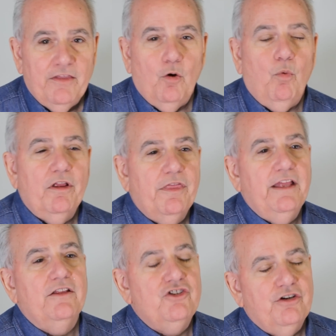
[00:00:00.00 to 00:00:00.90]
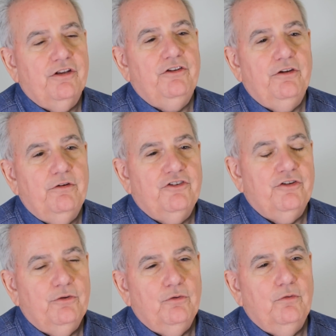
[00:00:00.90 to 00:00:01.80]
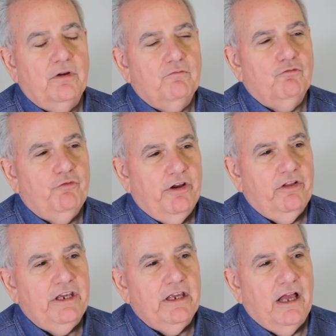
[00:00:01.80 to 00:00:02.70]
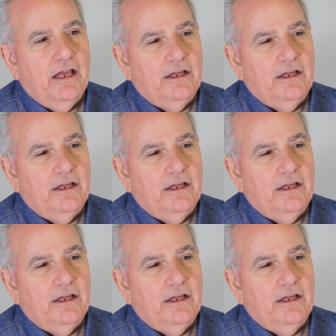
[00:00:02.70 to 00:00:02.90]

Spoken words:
One thing that you can do to really